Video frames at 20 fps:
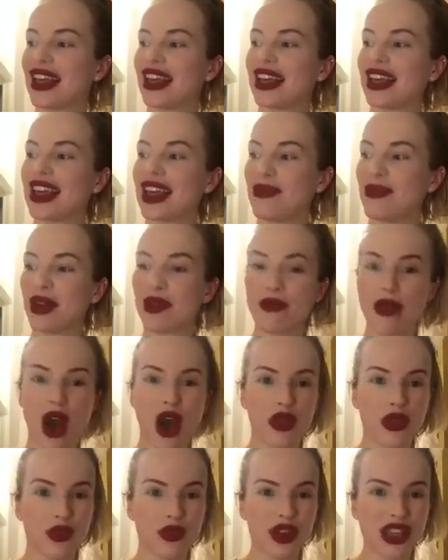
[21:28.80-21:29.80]
Keep your
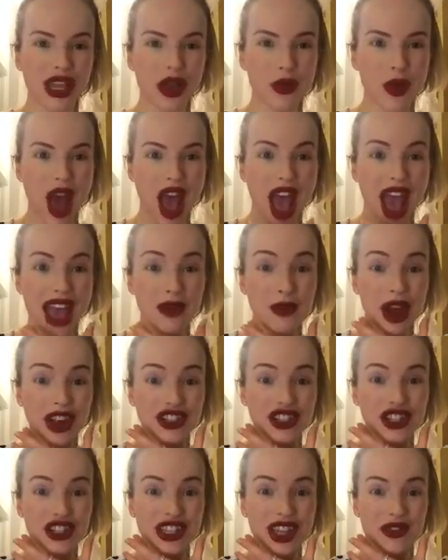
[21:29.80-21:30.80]
mouth really wide.
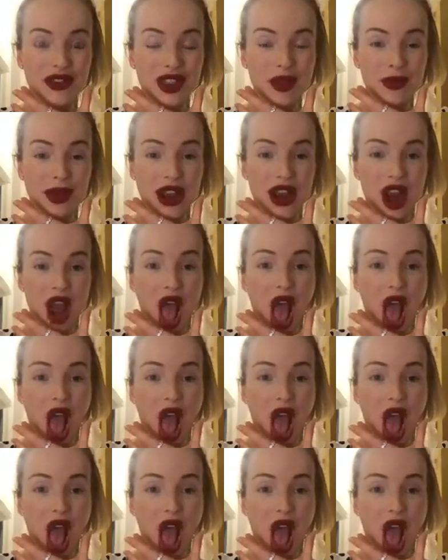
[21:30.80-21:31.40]
Watch yourself in the mirror.